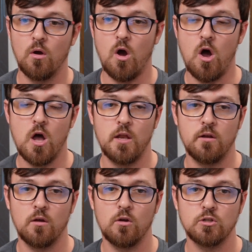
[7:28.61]

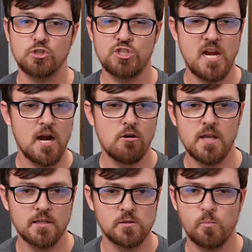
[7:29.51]
on
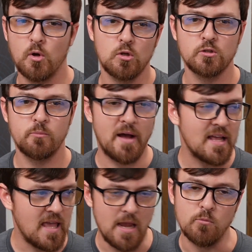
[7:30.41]
chariots pulled by
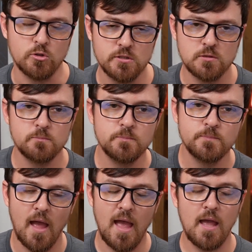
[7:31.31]
camels,
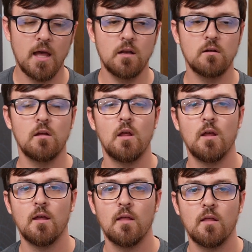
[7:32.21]
and
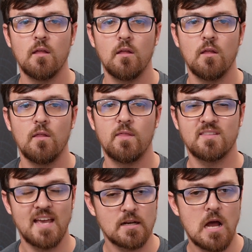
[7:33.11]
the
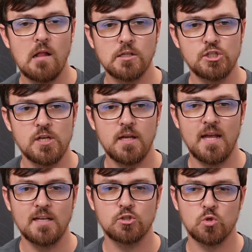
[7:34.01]
technology
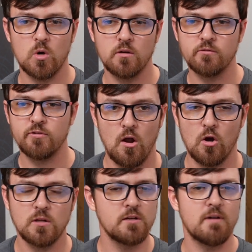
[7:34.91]
is sort of
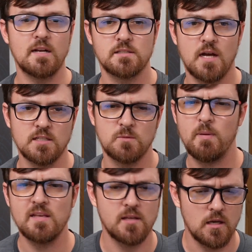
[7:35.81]
early Renaissance,
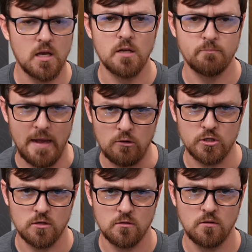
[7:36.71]
basic gunpowder.